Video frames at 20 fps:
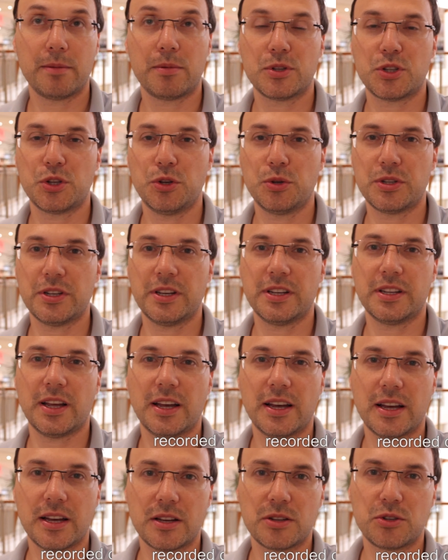also using
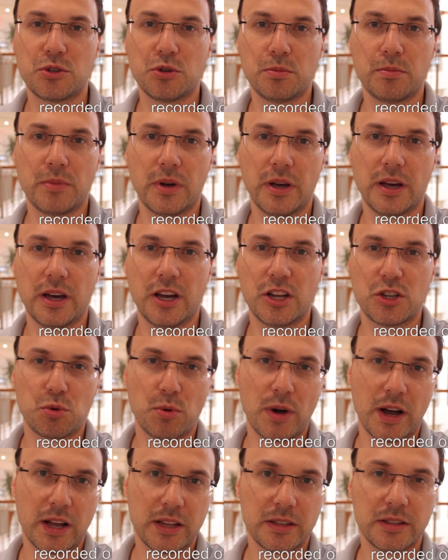the Zoom
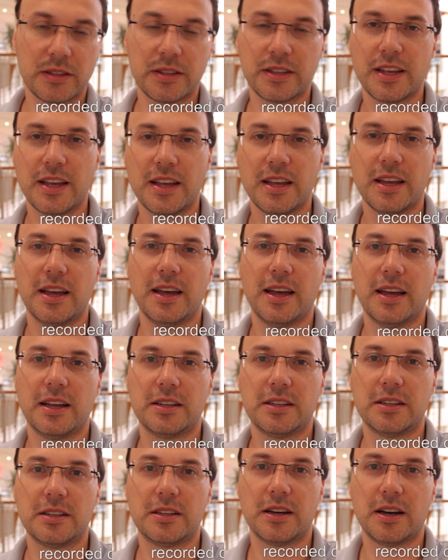H1.
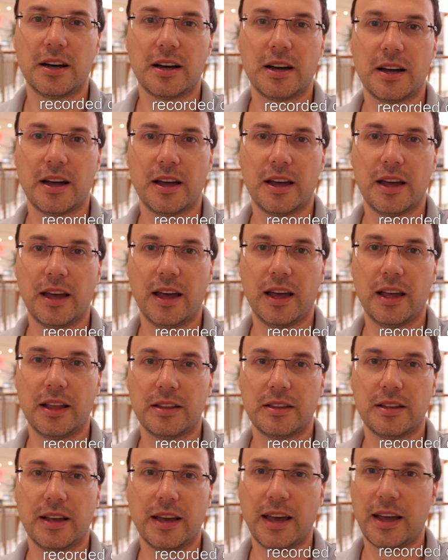And
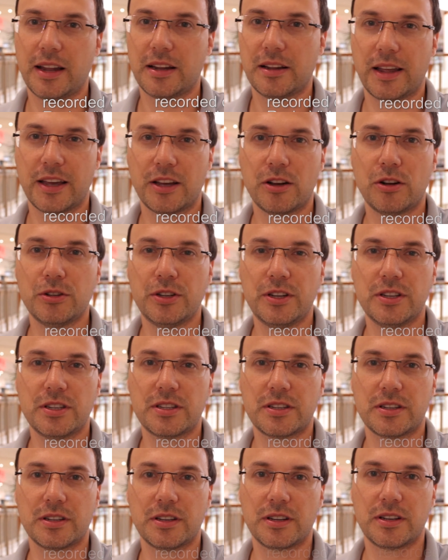again, like all
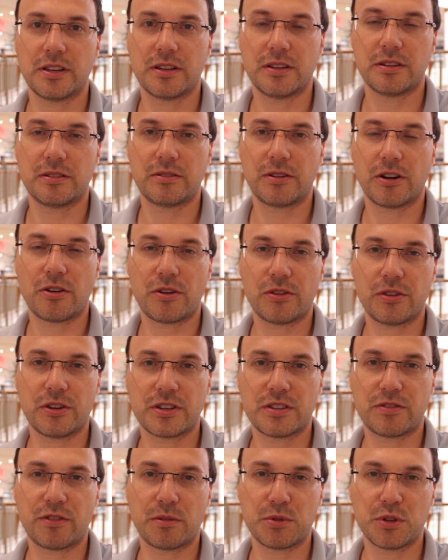these
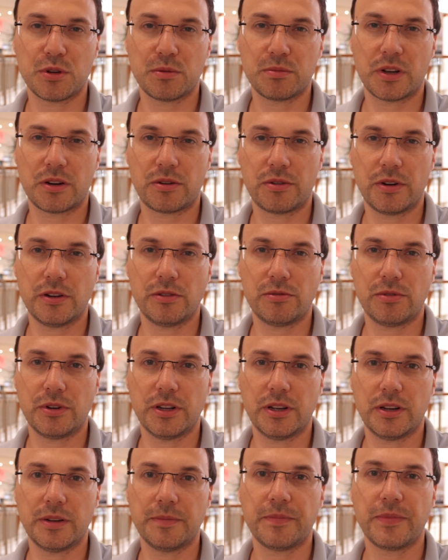recorders from Zoom, they're
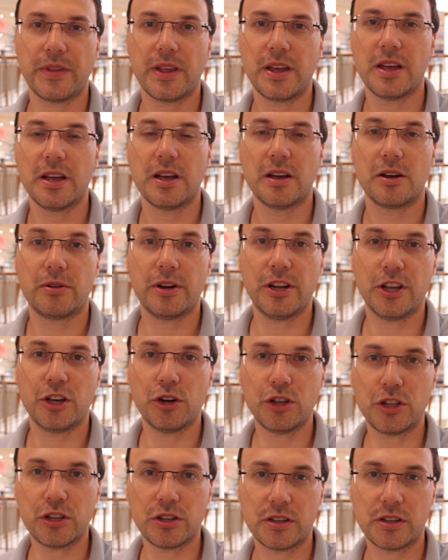really good.